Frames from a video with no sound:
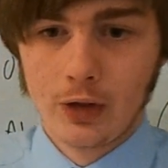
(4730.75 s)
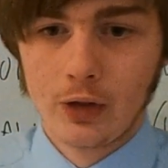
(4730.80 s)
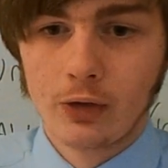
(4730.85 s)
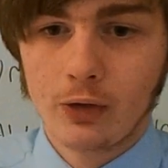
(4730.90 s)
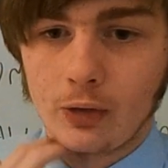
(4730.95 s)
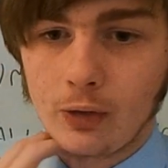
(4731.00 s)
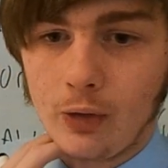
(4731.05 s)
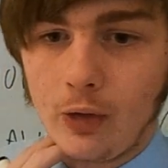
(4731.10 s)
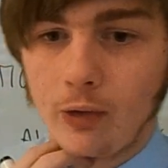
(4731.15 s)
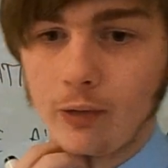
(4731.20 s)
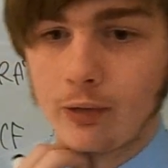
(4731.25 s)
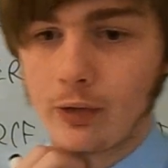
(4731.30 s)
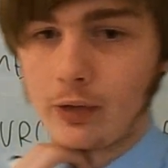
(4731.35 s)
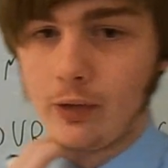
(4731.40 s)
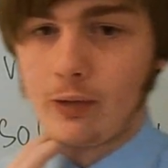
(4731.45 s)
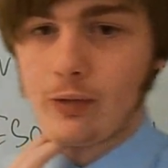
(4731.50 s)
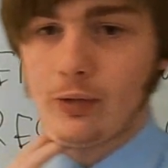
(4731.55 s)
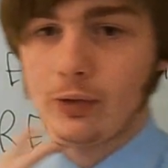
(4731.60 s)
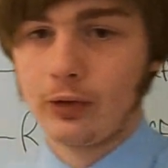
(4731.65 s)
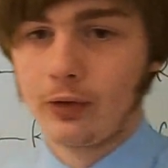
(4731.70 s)
to all the
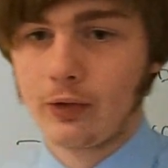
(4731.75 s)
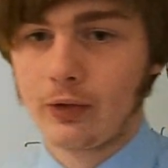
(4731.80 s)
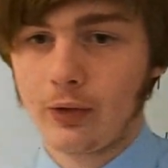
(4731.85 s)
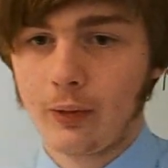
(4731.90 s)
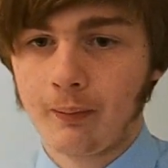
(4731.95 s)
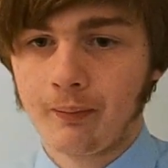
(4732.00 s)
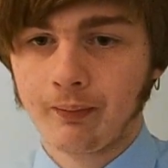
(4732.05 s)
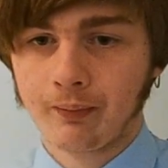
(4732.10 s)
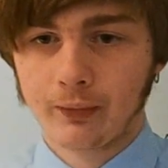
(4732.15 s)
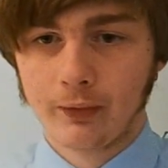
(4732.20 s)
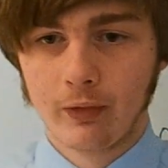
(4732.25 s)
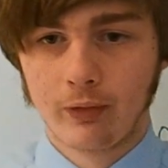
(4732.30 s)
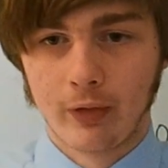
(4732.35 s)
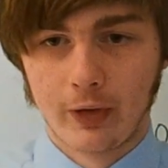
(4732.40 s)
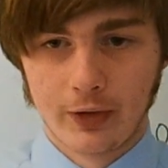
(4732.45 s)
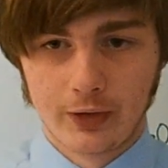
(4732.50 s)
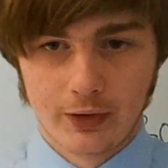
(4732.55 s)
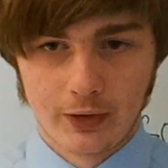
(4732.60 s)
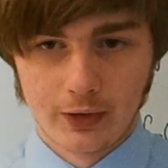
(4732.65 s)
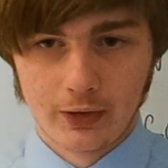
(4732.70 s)
different
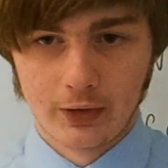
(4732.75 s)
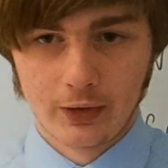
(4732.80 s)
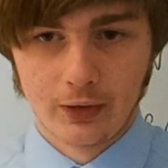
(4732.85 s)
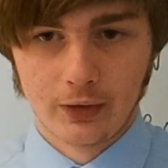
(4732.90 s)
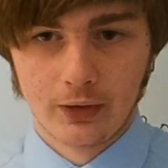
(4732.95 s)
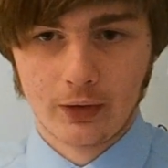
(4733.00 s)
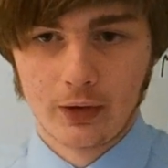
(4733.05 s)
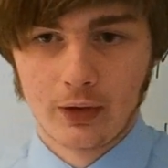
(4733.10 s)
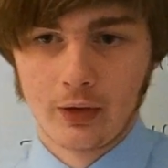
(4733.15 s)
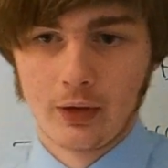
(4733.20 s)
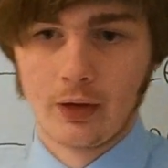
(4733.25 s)
devices and